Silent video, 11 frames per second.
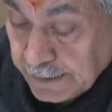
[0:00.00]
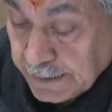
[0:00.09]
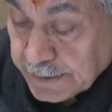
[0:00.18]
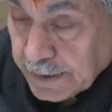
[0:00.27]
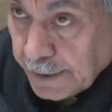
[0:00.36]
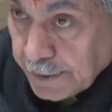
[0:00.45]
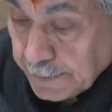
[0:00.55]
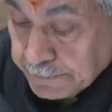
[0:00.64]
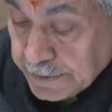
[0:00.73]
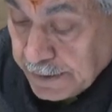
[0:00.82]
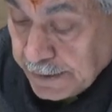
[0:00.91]

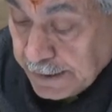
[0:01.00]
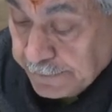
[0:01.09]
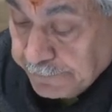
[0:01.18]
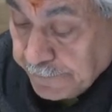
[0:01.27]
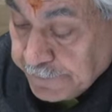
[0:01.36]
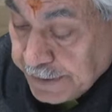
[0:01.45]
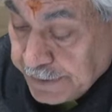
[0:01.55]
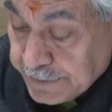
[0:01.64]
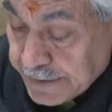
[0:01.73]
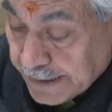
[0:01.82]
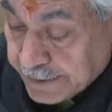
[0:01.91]
startups in 15
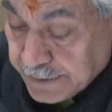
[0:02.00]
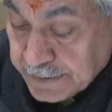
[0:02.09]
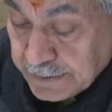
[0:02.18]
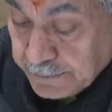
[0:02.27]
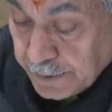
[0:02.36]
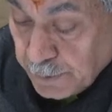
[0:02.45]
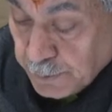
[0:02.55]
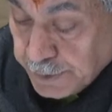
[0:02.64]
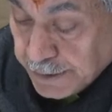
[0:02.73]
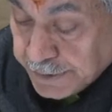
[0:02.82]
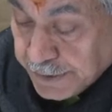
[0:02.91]
sectors of the
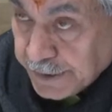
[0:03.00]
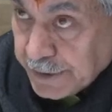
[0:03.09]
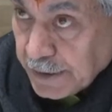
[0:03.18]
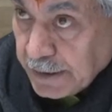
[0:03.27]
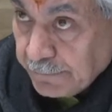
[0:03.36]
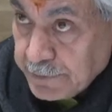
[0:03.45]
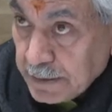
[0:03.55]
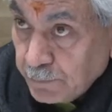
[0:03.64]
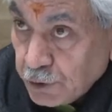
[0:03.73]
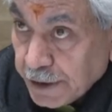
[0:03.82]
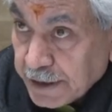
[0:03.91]
Union Territory of
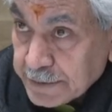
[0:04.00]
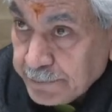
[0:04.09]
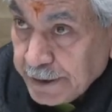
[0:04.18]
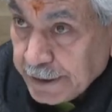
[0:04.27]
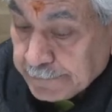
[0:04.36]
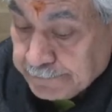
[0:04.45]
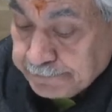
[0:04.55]
Jammu and Kashmir.